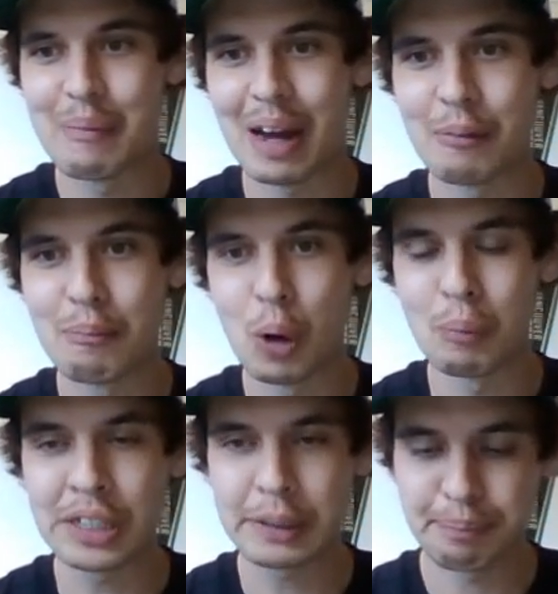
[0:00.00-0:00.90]
matter of
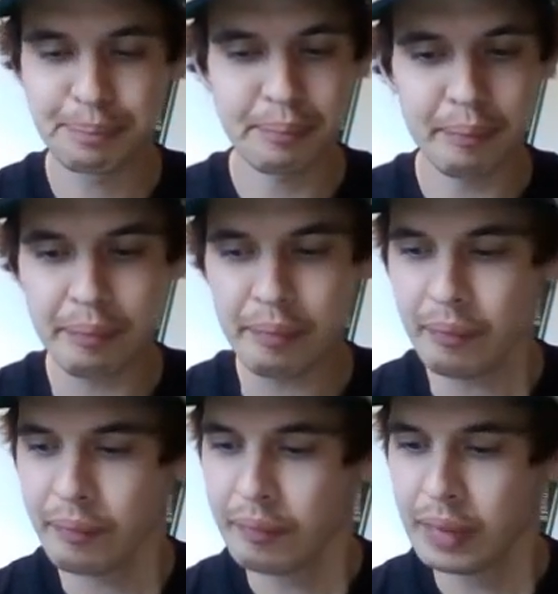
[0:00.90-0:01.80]
moments.
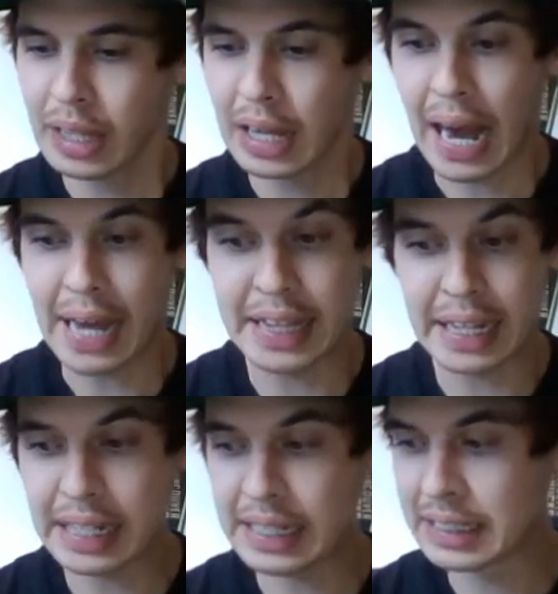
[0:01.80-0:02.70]
I
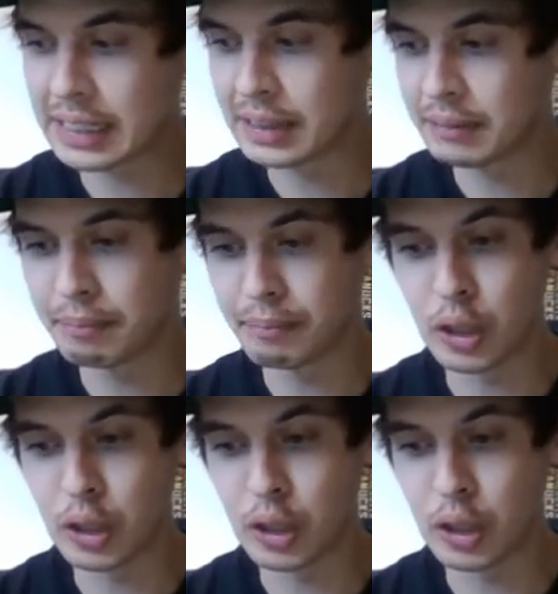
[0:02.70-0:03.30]
think it is,